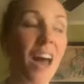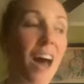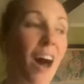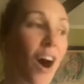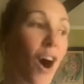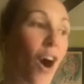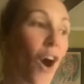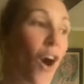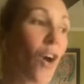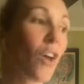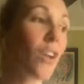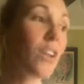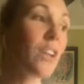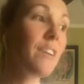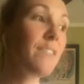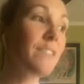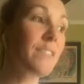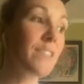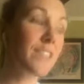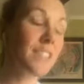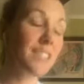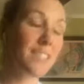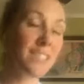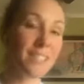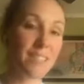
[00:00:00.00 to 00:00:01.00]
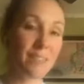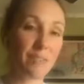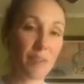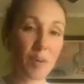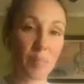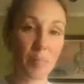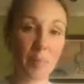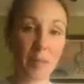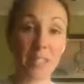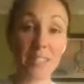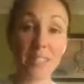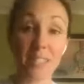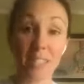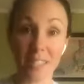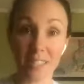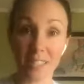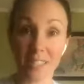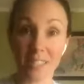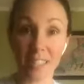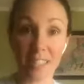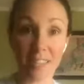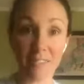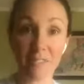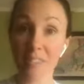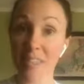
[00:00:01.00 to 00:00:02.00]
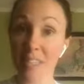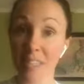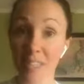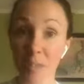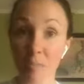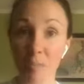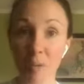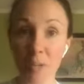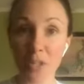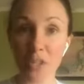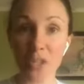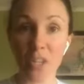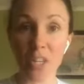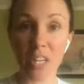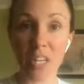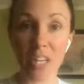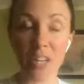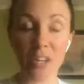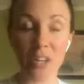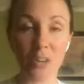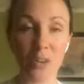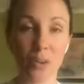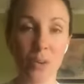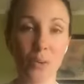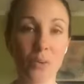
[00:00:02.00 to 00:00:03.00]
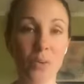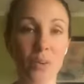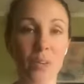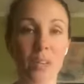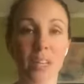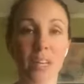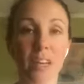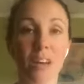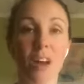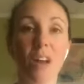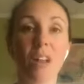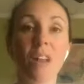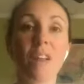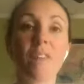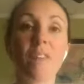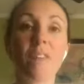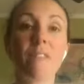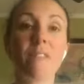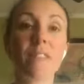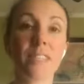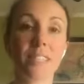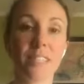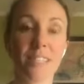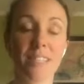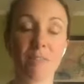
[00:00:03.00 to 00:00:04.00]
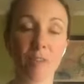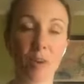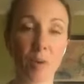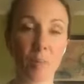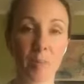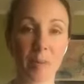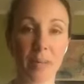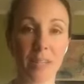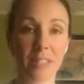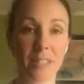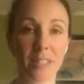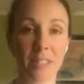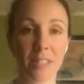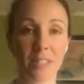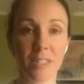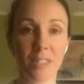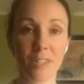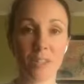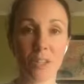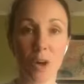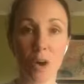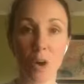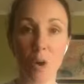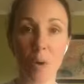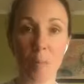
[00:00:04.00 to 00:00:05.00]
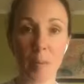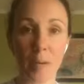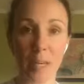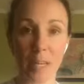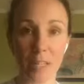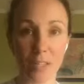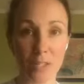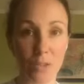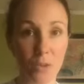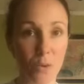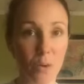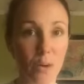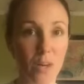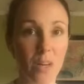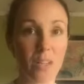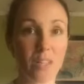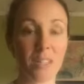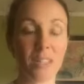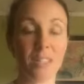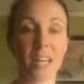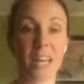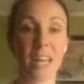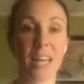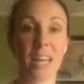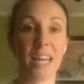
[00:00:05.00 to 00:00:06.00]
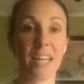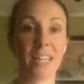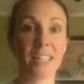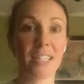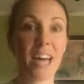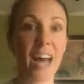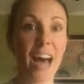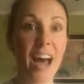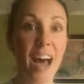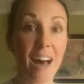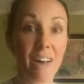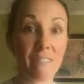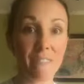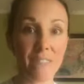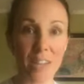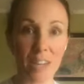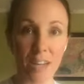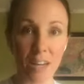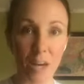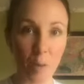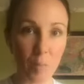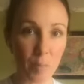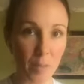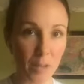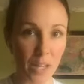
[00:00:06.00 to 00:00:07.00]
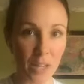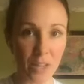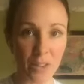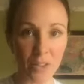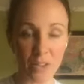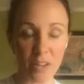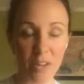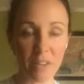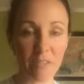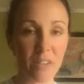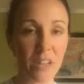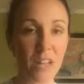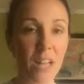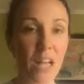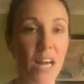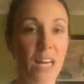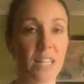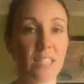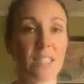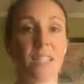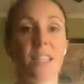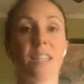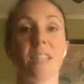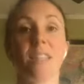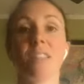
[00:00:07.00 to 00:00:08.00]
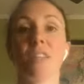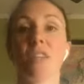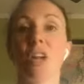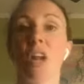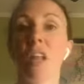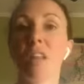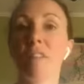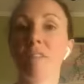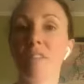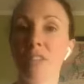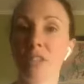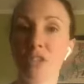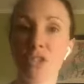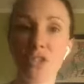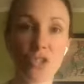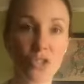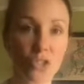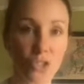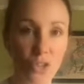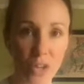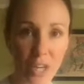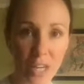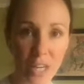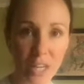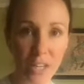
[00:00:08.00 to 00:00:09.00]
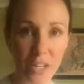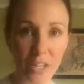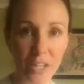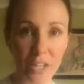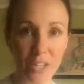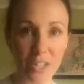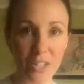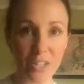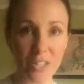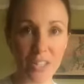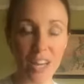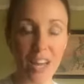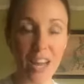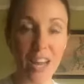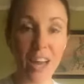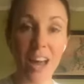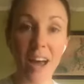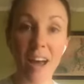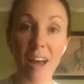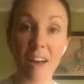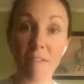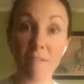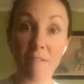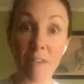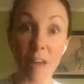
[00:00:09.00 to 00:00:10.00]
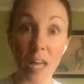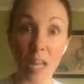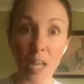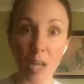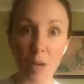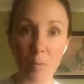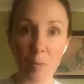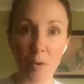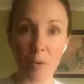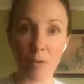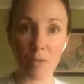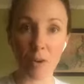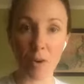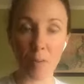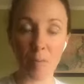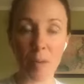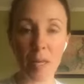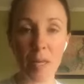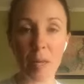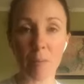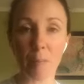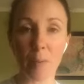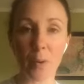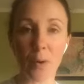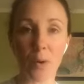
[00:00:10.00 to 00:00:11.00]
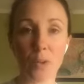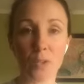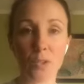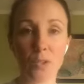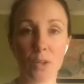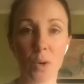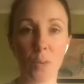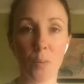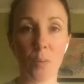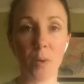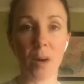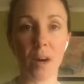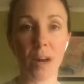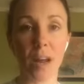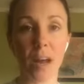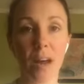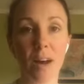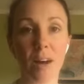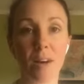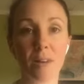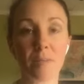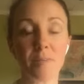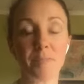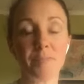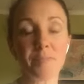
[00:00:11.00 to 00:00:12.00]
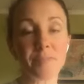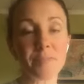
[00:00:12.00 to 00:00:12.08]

all of these different places, even especially here locally, all of these different places opening doors and having a plethora of classes and all of these trainers available for people to work out.